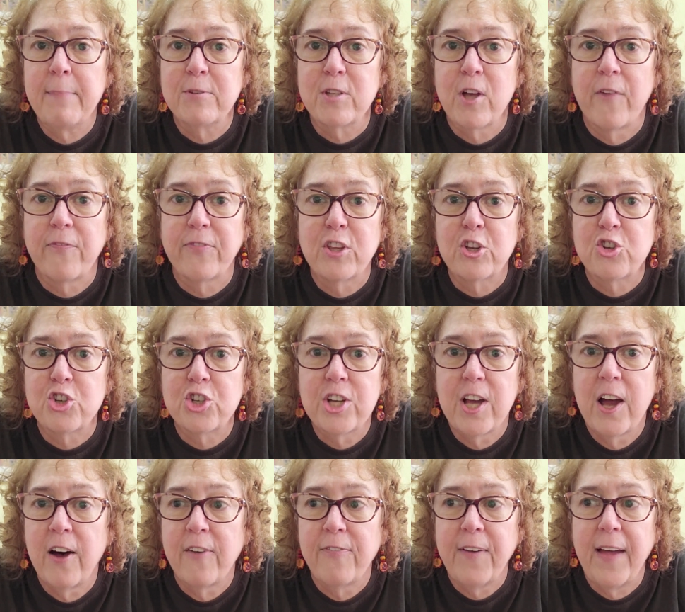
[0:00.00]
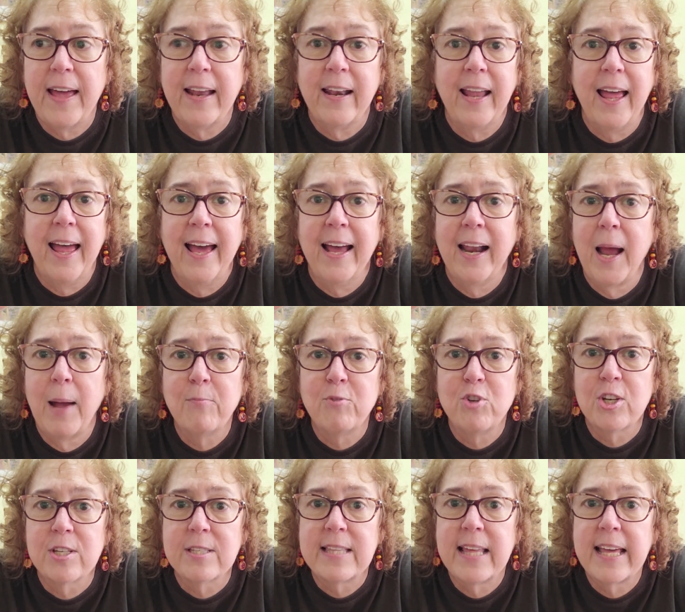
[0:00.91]
off the shelf, and I'm
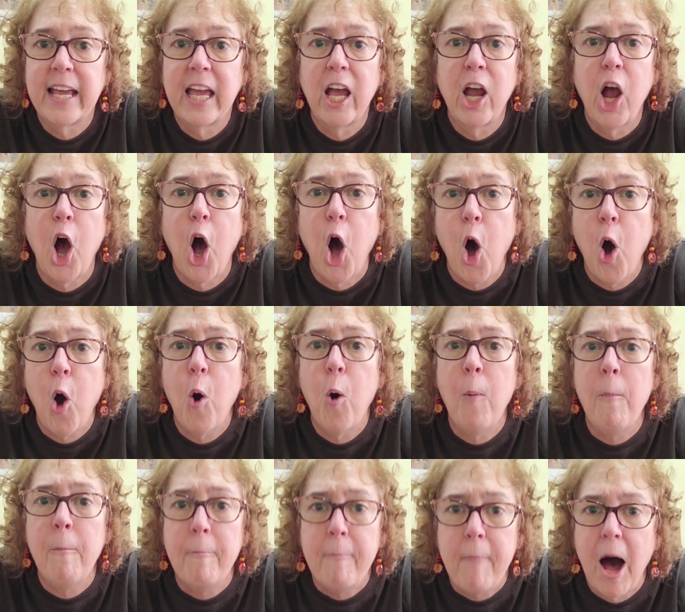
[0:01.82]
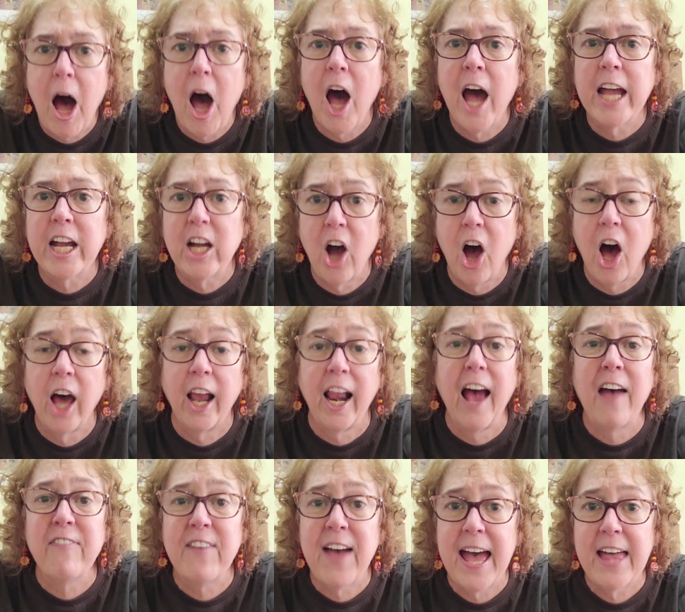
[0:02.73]
just thinking, oh my God,
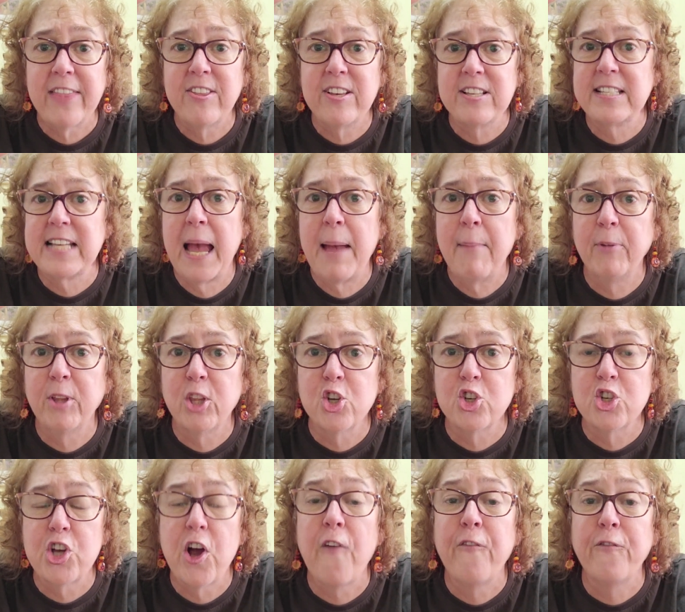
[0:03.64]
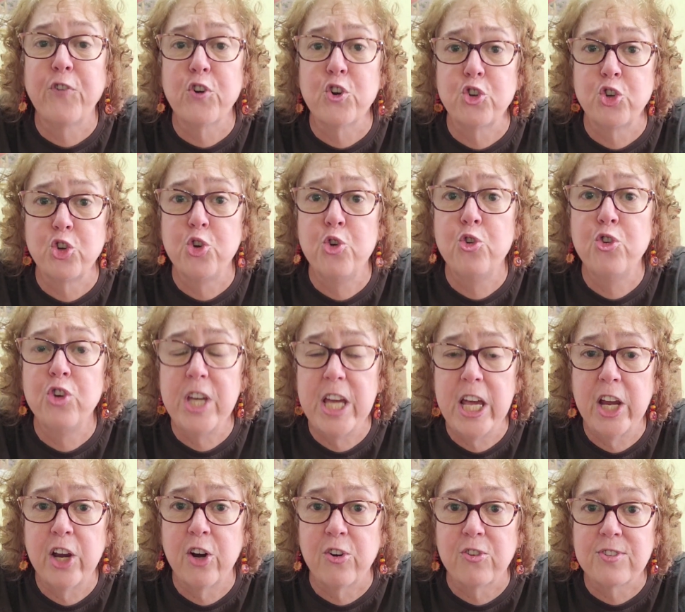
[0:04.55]
I've had this game on the shelf for 2
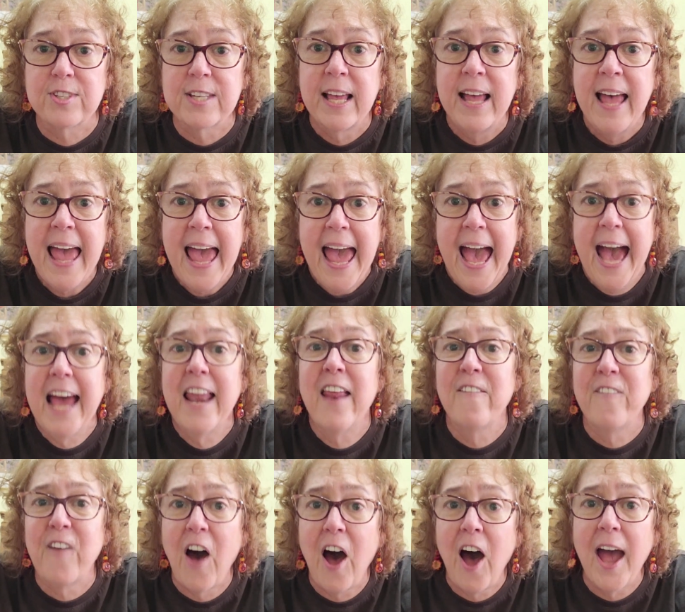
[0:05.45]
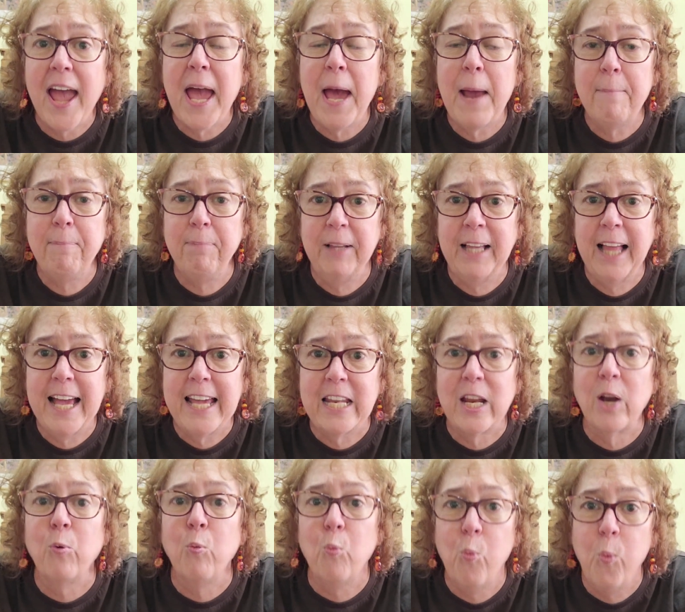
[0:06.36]
years. And if I had played
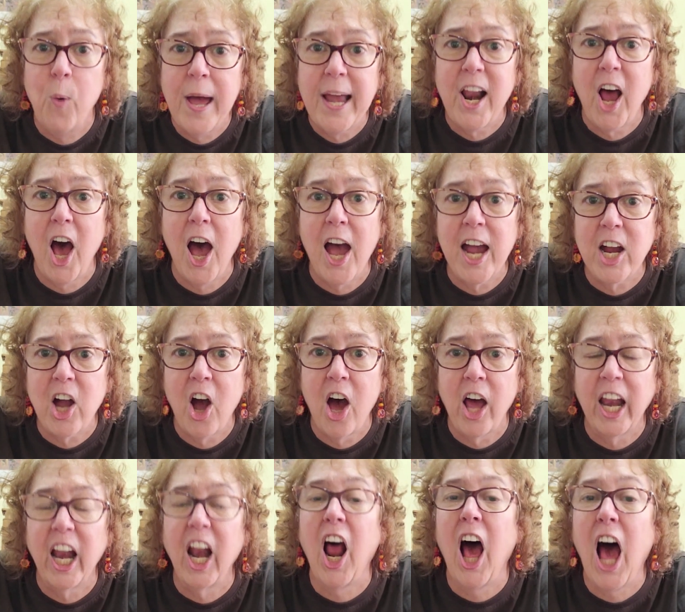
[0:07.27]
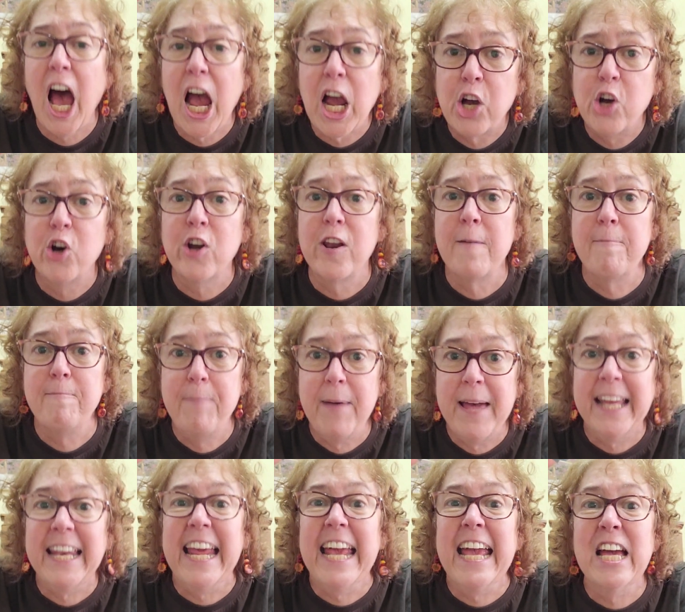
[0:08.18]
it when I got it, I could have
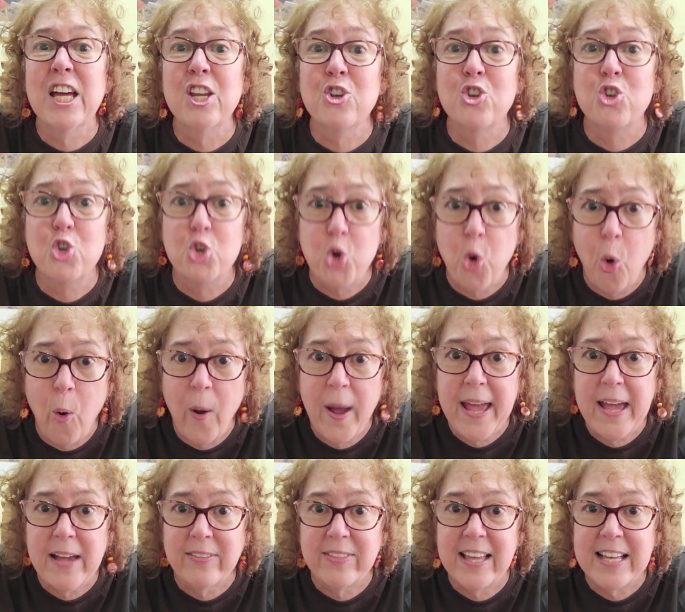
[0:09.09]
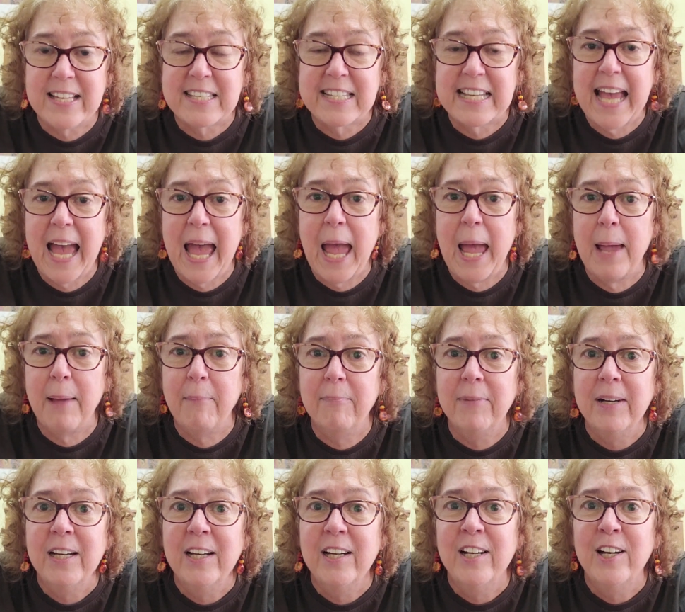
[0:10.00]
been enjoying this
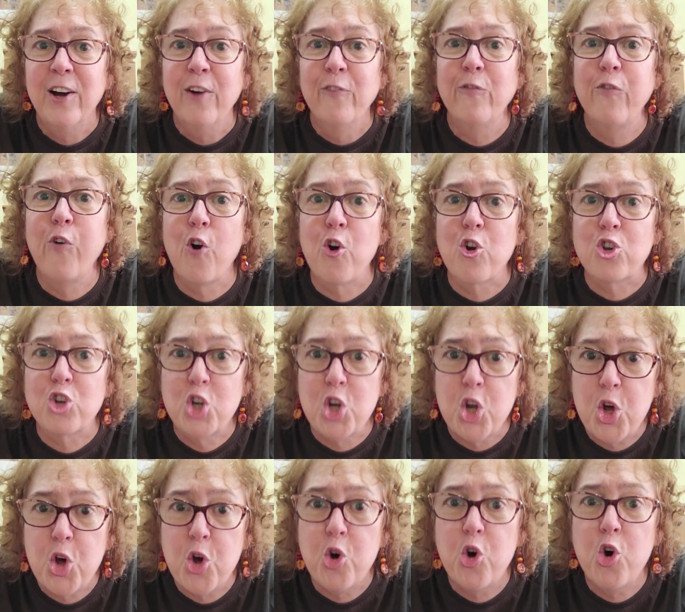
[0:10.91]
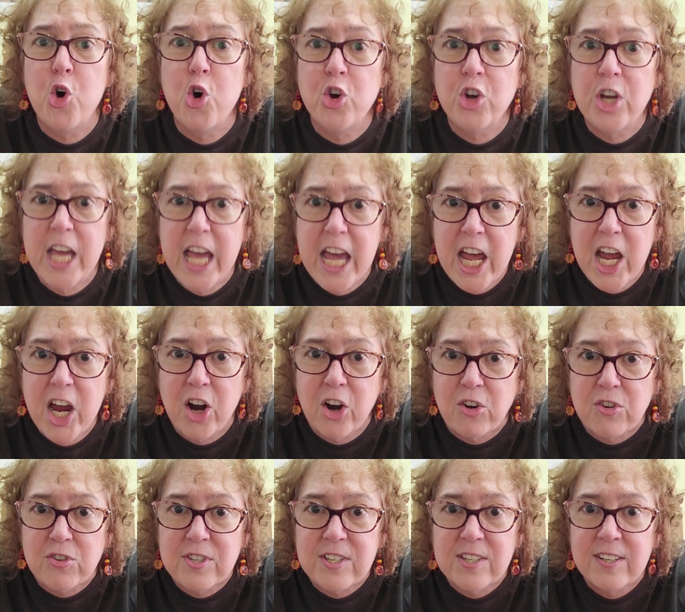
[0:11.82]
game for 2
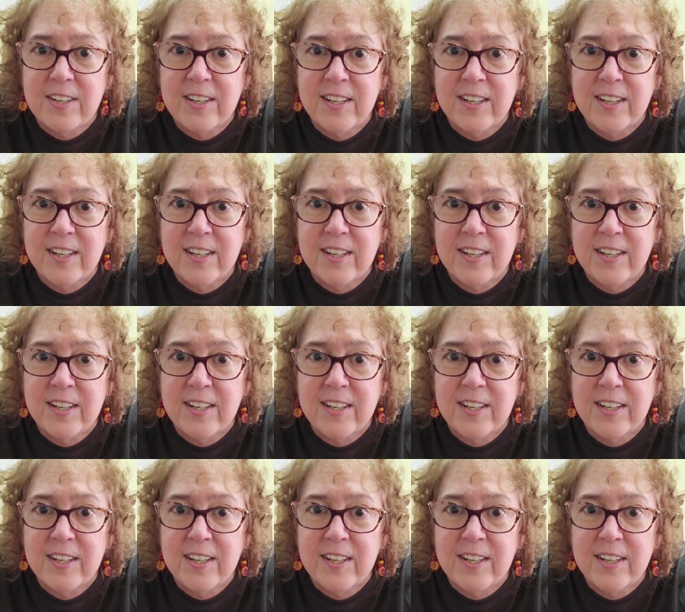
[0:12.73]
years.